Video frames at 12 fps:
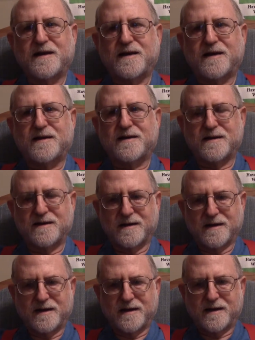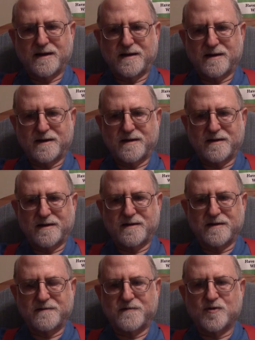And
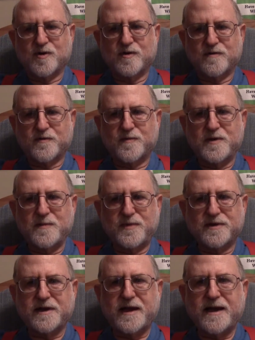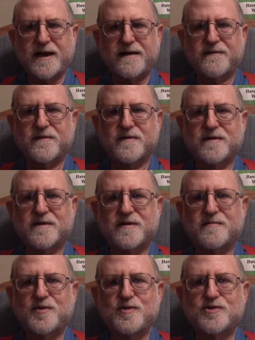for people to have
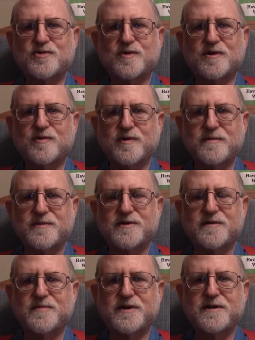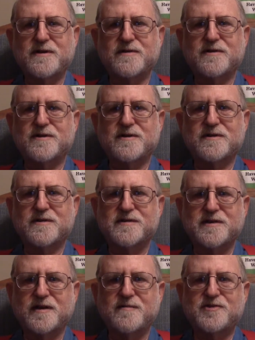a mutual agreement to be in the
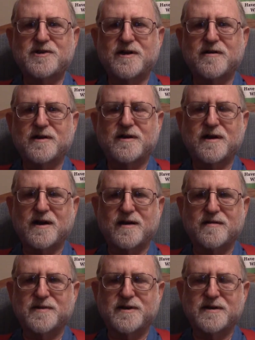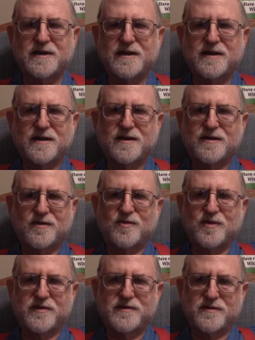same sharing economy
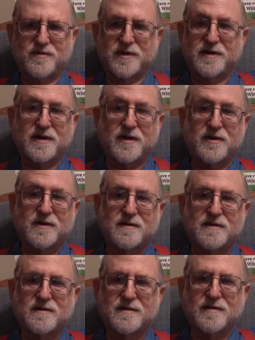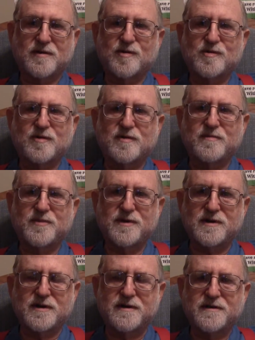with another local
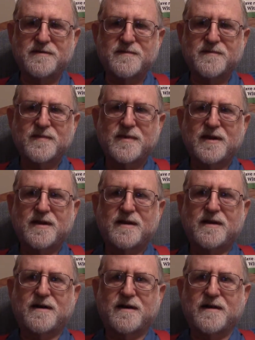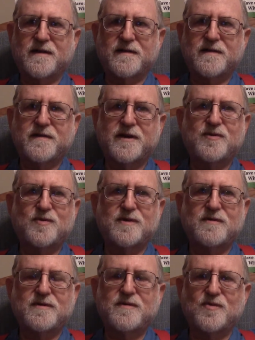community, they
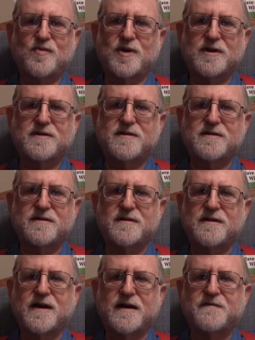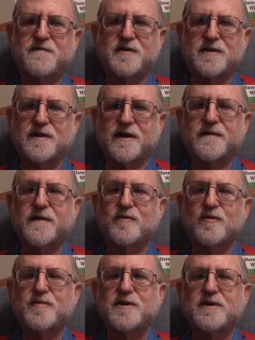would want to not feel like they
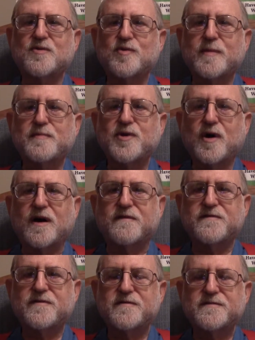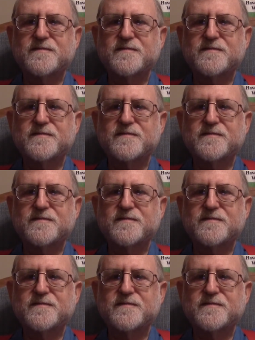were being ripped off.